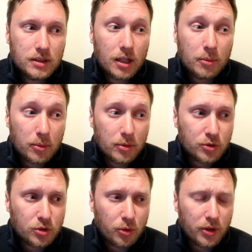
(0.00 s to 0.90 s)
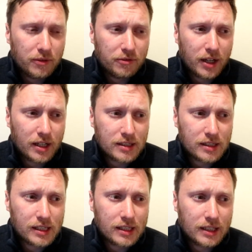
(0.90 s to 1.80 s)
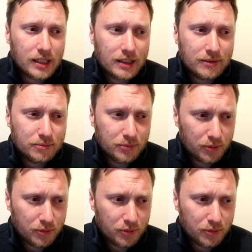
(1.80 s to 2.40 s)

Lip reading: I remember him scoring, in fact, in a